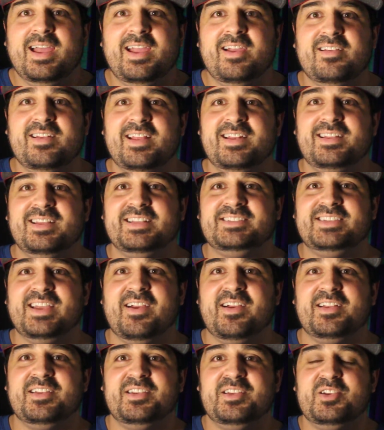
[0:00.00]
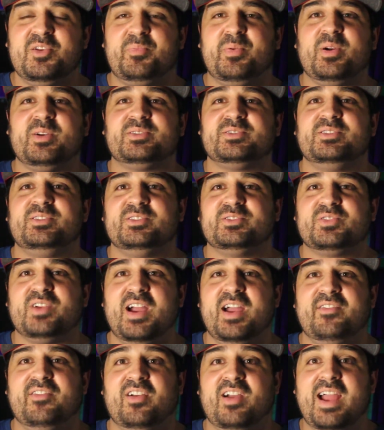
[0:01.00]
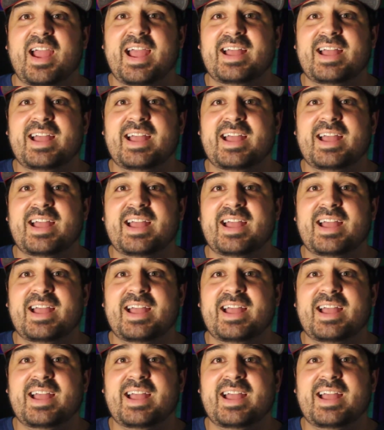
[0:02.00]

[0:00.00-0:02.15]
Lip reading: Hey Internet, it's Aaron, your personal driver,